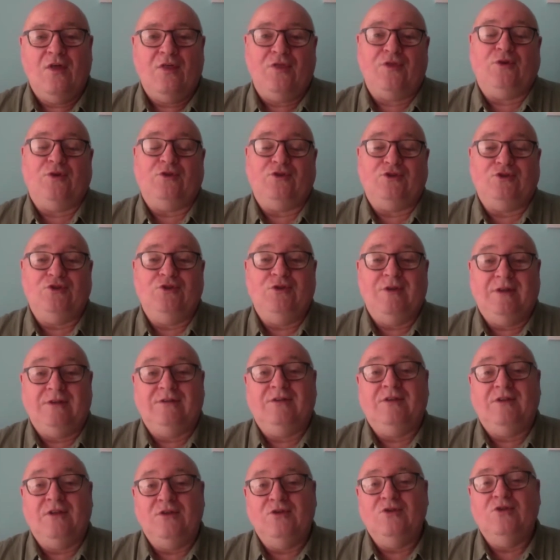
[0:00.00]
thrust you
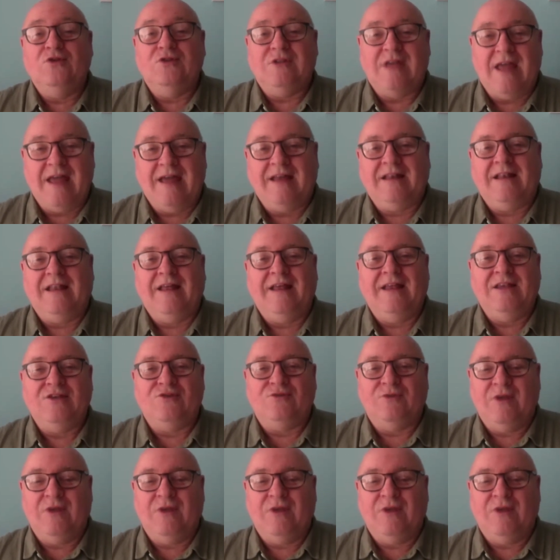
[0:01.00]
into the news headlines.